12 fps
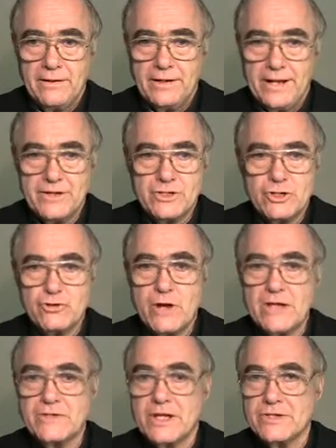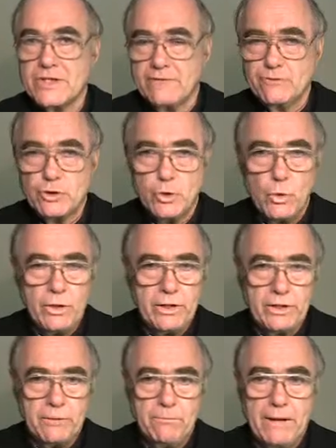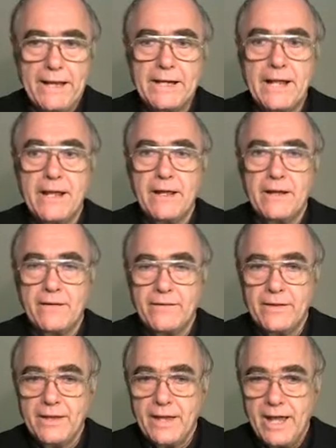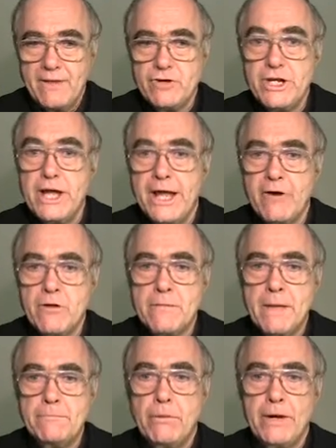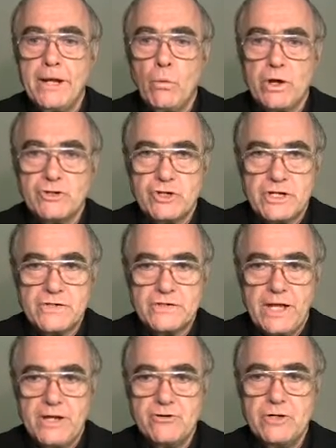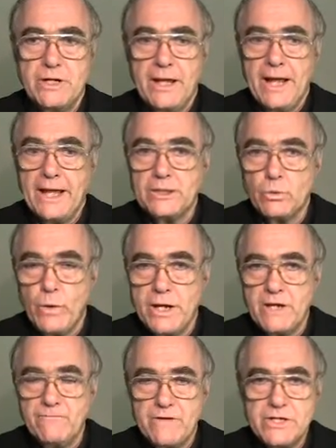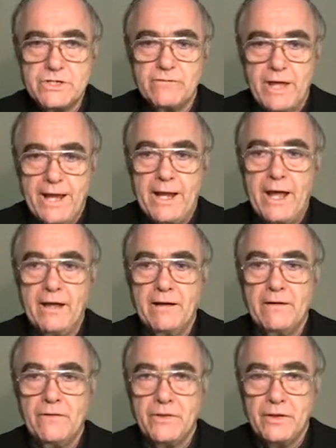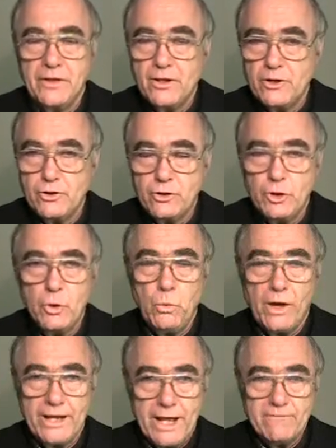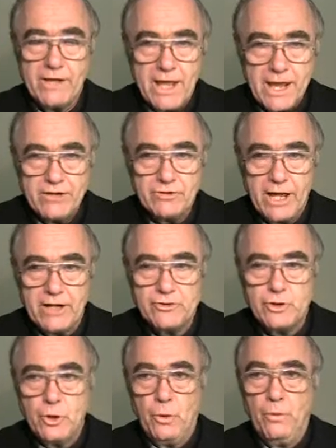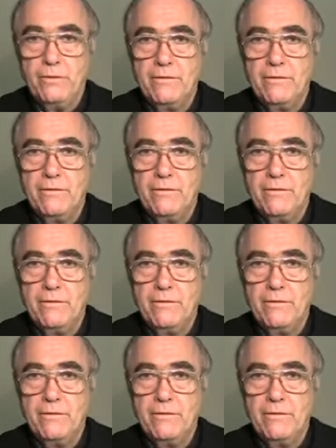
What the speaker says: Let us entrust ourselves to her completely, every day remembering what she said at the wedding feast of Cana. Do whatever he tells you.